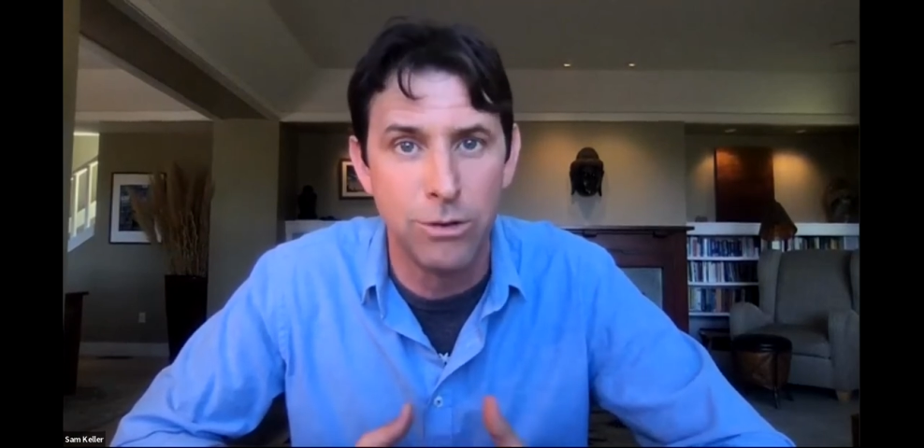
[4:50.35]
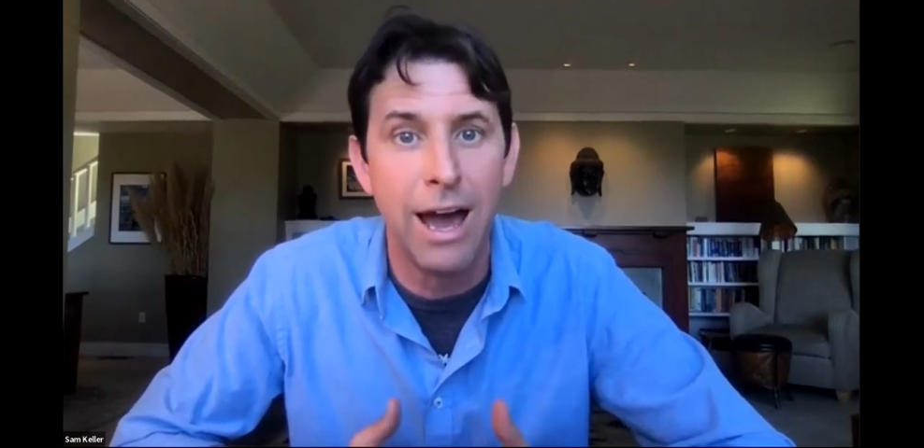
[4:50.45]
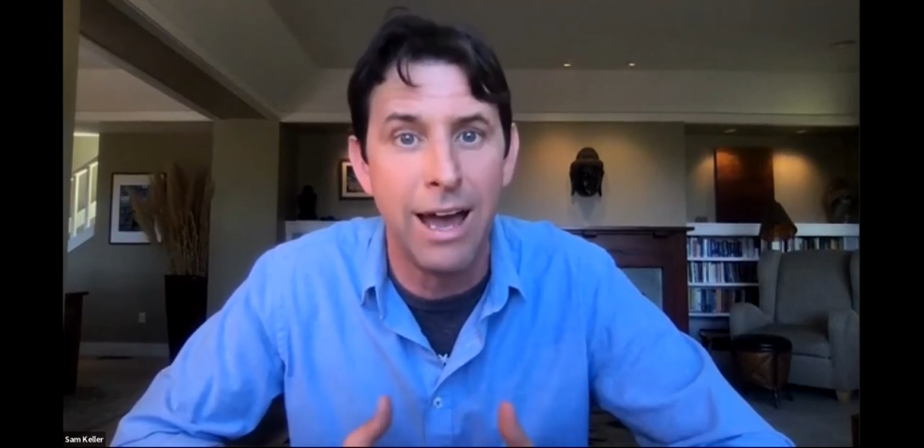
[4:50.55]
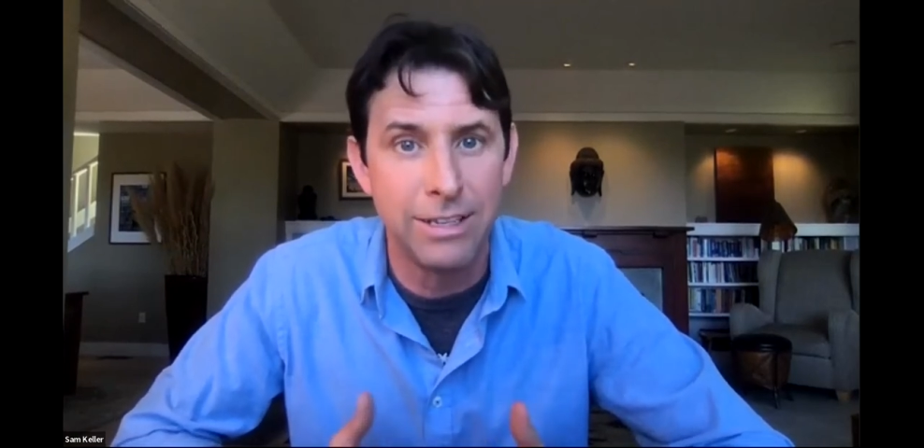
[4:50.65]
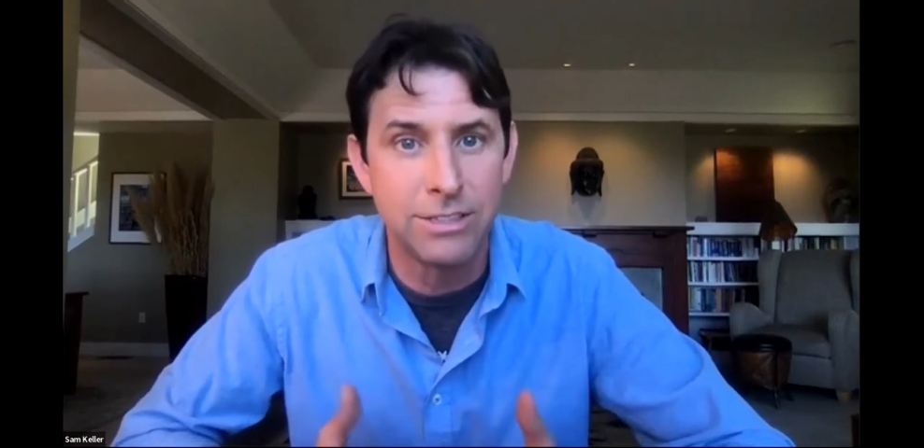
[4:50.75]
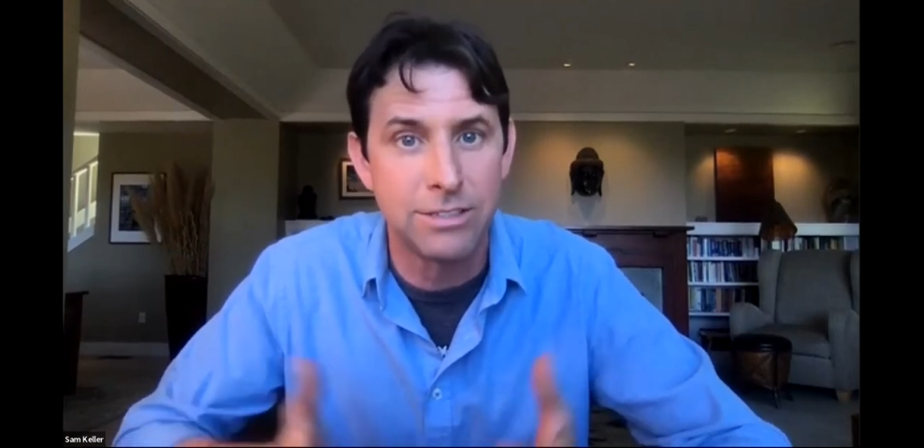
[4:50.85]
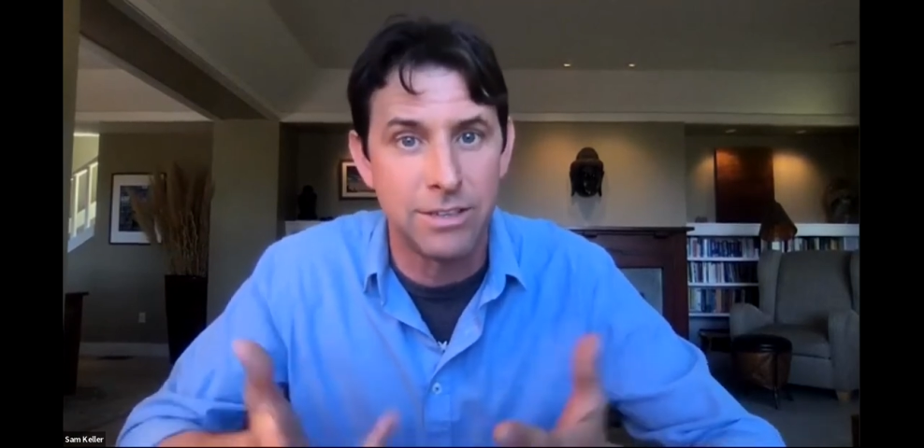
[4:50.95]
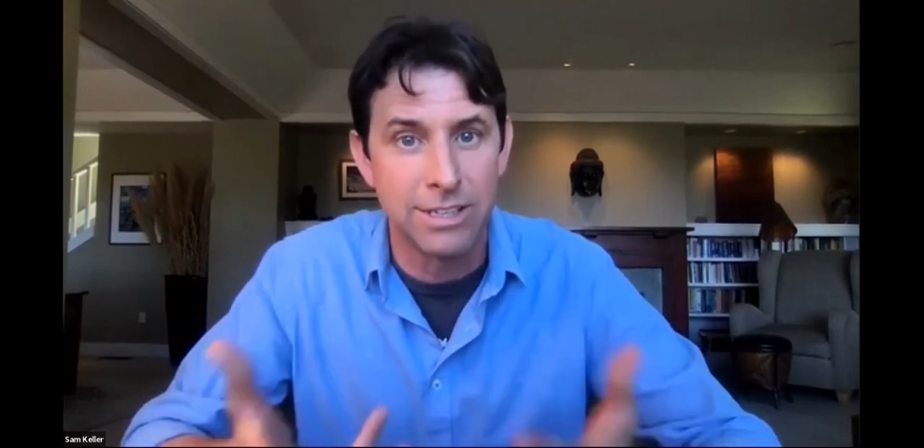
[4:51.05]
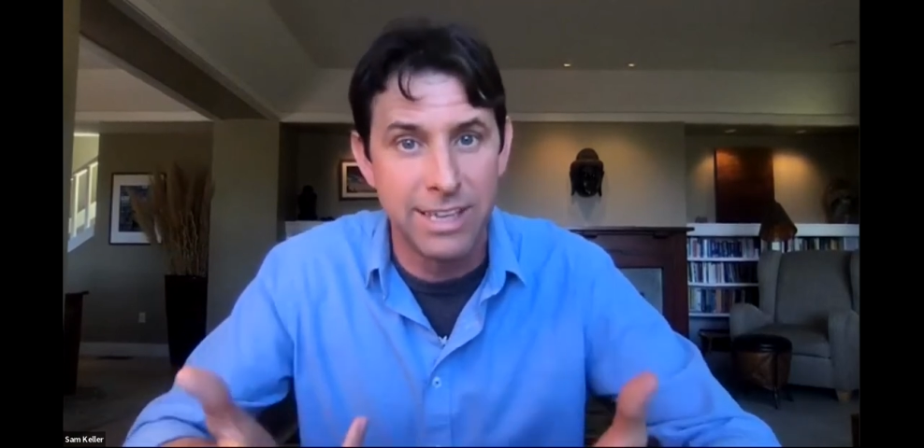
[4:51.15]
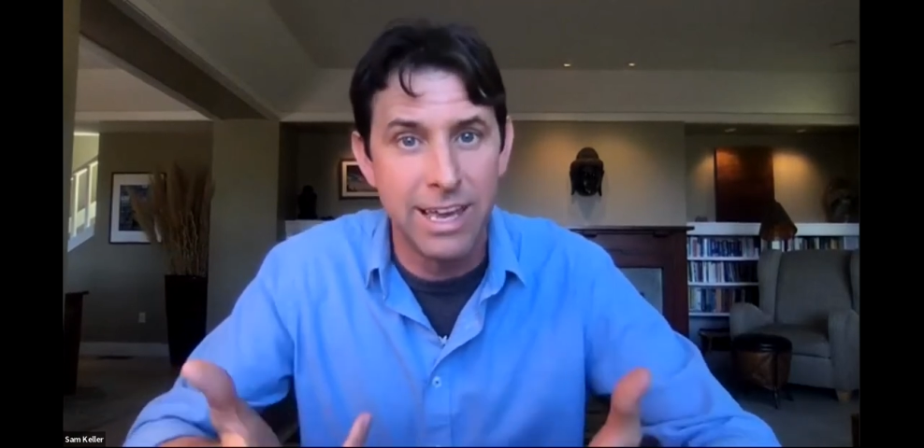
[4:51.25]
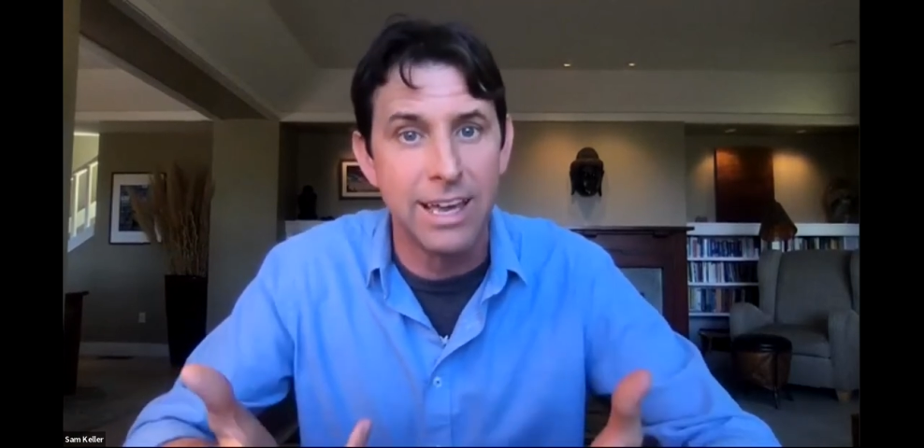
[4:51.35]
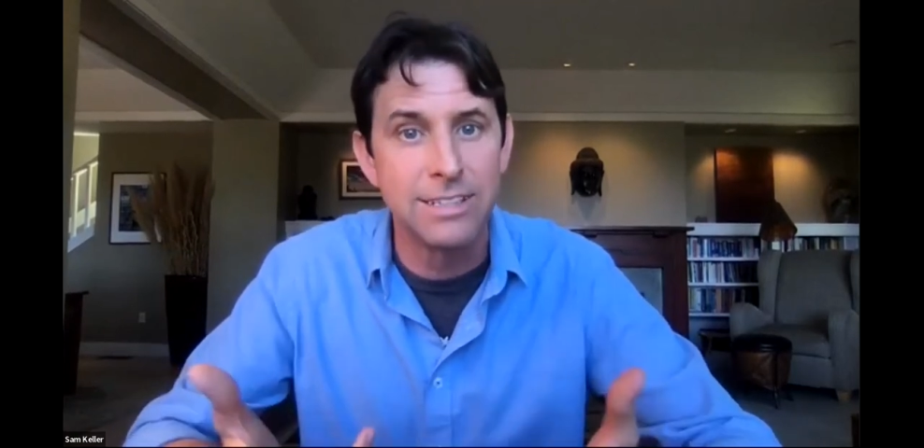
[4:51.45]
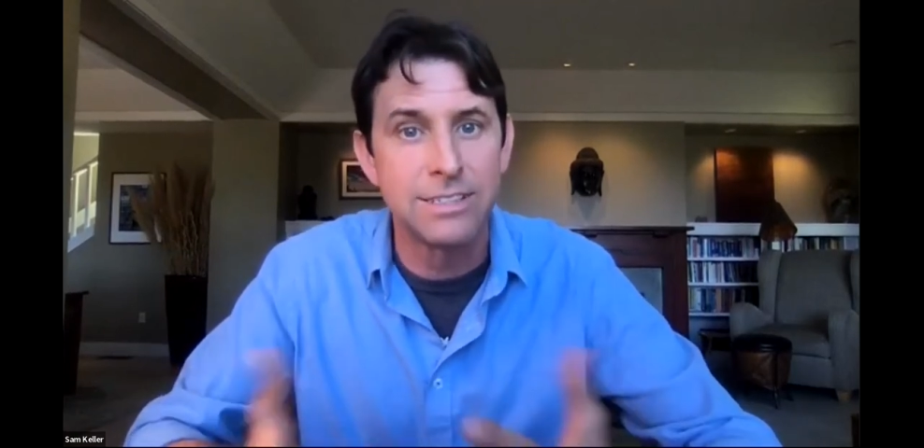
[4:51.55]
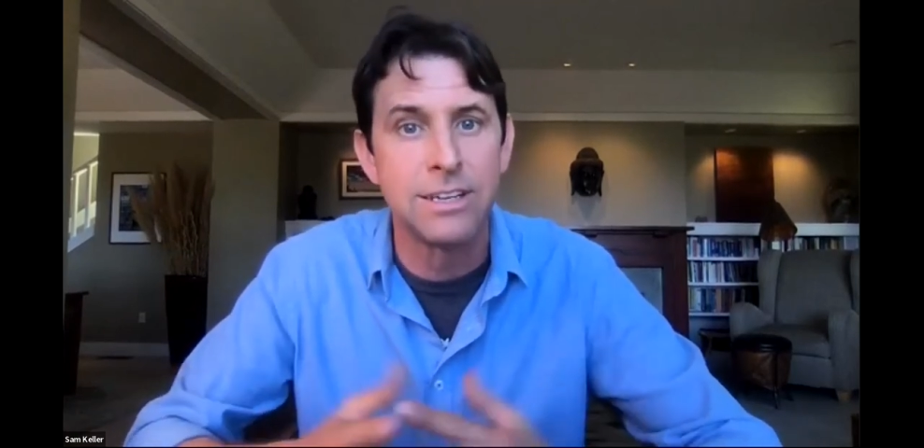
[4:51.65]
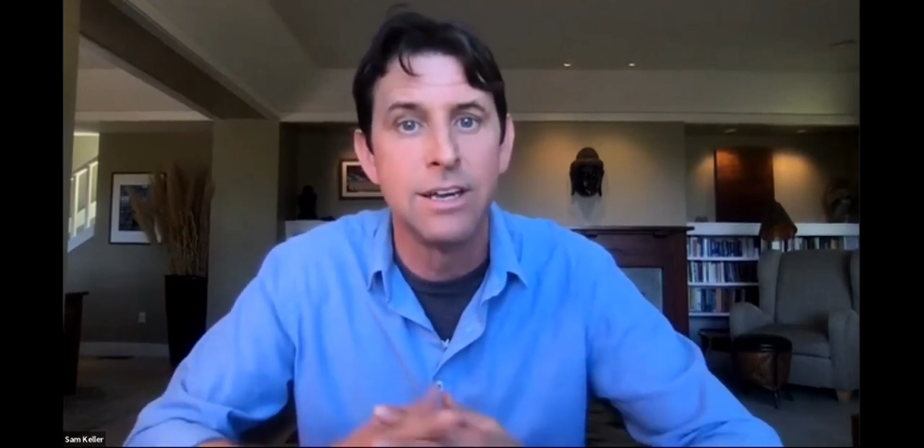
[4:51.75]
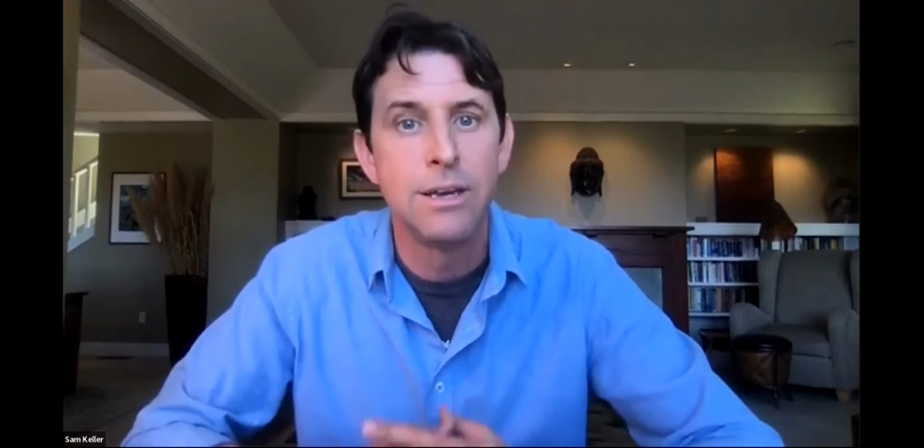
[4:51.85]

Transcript: guys exist